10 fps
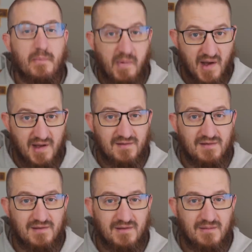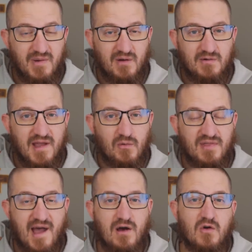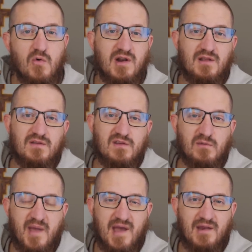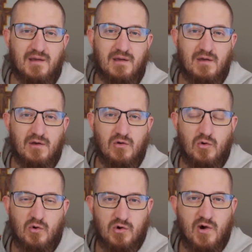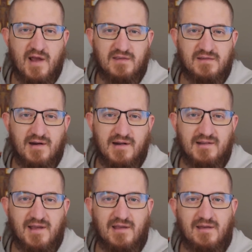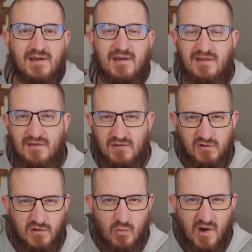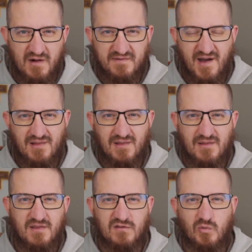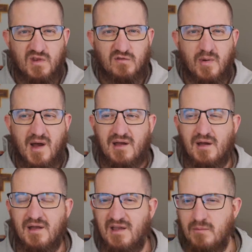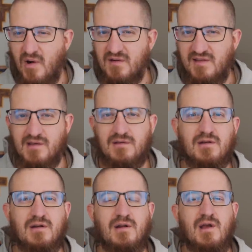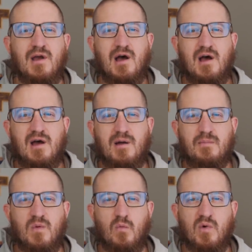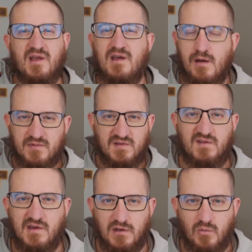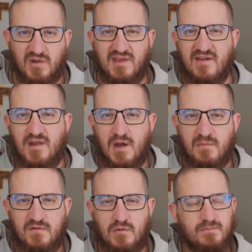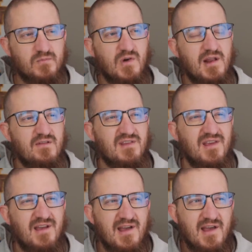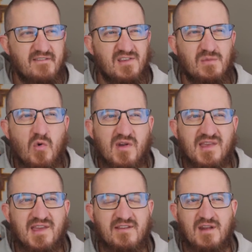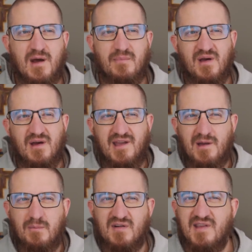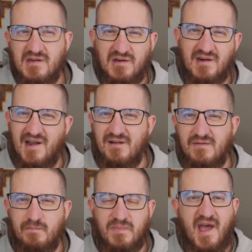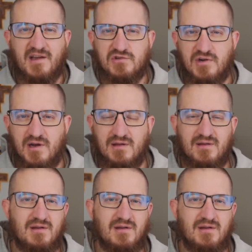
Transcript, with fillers: but, but right, without going into this panic or crisis area. Like, so you want to find this sweet spot. In particular, um, when it comes to dealing with giving up food, right? If it's, if it's more than giving up a, uh, like a particular kind of extra,